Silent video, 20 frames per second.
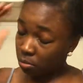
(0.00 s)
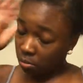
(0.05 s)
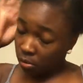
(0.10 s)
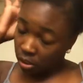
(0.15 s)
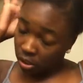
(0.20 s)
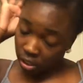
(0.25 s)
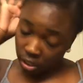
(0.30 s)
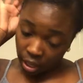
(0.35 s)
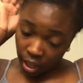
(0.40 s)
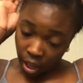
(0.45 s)
my
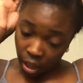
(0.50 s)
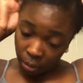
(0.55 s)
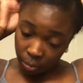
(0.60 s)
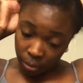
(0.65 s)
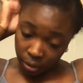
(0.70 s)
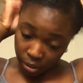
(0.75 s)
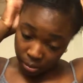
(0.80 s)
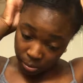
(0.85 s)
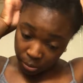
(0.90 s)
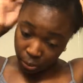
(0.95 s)

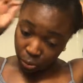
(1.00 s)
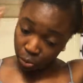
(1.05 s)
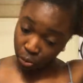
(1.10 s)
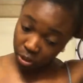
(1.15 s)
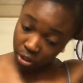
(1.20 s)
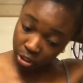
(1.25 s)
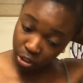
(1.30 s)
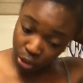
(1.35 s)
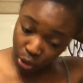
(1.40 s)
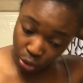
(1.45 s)
scalp has been
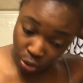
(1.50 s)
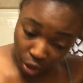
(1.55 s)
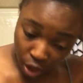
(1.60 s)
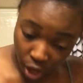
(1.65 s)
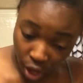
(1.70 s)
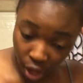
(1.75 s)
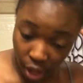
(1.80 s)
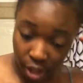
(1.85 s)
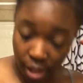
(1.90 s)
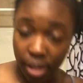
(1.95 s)
really
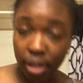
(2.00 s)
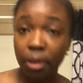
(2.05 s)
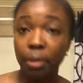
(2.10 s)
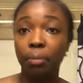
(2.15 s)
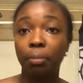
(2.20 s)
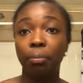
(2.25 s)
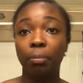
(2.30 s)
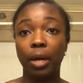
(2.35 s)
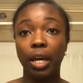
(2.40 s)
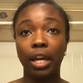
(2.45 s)
dry.
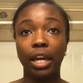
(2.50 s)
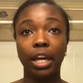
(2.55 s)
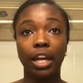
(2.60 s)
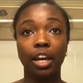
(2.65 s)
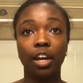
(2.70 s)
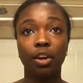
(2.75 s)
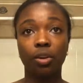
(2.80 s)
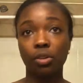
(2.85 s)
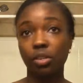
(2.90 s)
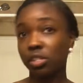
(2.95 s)
My
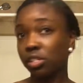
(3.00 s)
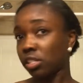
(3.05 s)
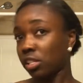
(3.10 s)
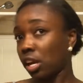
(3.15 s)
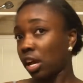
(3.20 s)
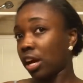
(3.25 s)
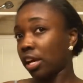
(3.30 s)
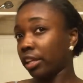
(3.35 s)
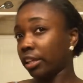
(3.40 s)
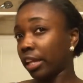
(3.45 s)
hair is
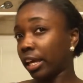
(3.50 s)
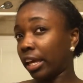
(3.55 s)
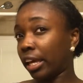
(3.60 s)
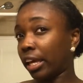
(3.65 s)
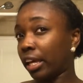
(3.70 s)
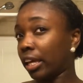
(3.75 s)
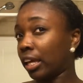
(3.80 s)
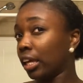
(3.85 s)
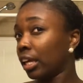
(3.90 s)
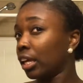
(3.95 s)
not
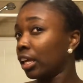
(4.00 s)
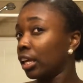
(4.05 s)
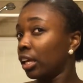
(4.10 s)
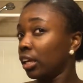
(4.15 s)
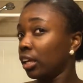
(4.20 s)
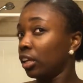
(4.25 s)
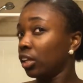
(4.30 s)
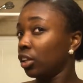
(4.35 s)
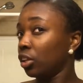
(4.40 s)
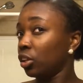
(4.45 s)
like,
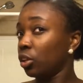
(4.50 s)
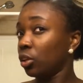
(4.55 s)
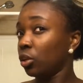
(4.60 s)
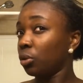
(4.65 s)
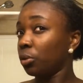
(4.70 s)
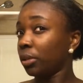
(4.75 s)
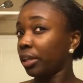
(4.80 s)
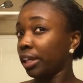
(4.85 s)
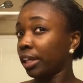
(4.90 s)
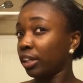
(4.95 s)
you
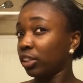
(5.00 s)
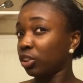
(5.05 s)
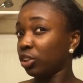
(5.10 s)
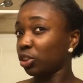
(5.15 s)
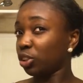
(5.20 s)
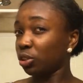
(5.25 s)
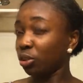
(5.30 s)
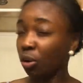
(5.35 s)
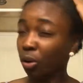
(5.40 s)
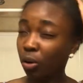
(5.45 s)
know, like it's
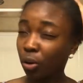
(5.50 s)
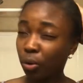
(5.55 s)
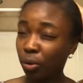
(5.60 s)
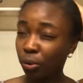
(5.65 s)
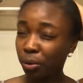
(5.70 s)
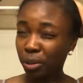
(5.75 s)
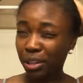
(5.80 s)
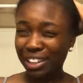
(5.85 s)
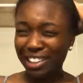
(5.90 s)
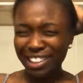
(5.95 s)

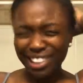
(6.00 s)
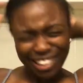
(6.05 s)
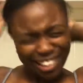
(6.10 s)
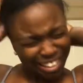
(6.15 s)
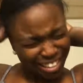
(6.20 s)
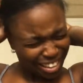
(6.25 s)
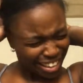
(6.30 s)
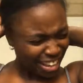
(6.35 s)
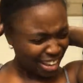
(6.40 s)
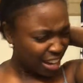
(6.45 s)
strong
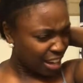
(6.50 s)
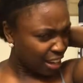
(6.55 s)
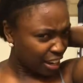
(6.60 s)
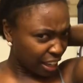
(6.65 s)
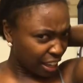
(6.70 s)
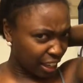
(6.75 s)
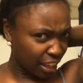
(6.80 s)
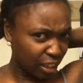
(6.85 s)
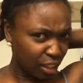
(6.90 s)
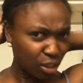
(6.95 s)
and
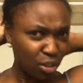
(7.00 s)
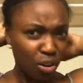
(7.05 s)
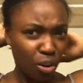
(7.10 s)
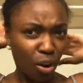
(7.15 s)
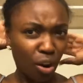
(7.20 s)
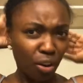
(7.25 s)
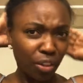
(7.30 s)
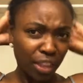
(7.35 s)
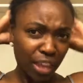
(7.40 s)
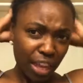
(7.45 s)
like, you know,
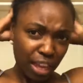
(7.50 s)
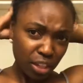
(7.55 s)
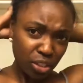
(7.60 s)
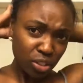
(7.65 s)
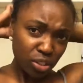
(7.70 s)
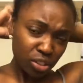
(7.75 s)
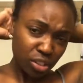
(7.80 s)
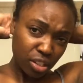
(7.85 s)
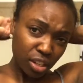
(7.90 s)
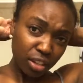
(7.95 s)
all that
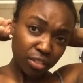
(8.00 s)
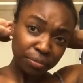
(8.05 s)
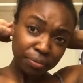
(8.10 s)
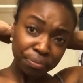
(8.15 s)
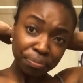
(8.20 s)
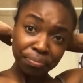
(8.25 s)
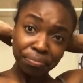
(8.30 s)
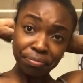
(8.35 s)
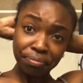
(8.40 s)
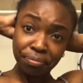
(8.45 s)
extra stuff
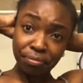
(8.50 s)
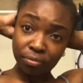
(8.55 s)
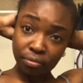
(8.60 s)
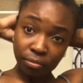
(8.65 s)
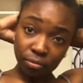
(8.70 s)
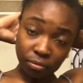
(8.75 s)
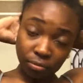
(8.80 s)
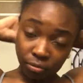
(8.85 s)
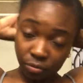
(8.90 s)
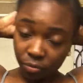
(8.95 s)

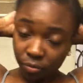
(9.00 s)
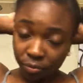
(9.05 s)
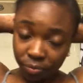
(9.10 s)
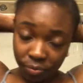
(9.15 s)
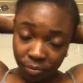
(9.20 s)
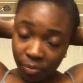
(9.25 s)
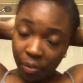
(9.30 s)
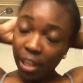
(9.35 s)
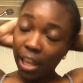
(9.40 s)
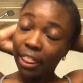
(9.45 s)

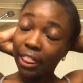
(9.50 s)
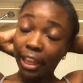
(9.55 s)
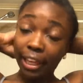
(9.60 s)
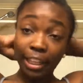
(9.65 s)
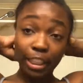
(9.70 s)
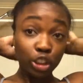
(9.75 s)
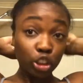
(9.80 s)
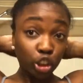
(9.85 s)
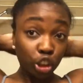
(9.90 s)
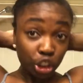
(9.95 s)

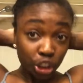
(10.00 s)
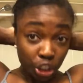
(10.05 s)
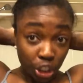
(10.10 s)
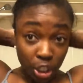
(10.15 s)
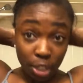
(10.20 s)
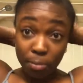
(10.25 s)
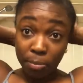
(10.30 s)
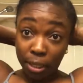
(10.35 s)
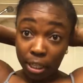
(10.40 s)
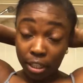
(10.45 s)
like it
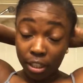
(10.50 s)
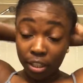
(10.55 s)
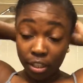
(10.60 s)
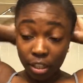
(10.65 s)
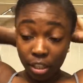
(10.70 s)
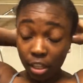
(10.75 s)
should be.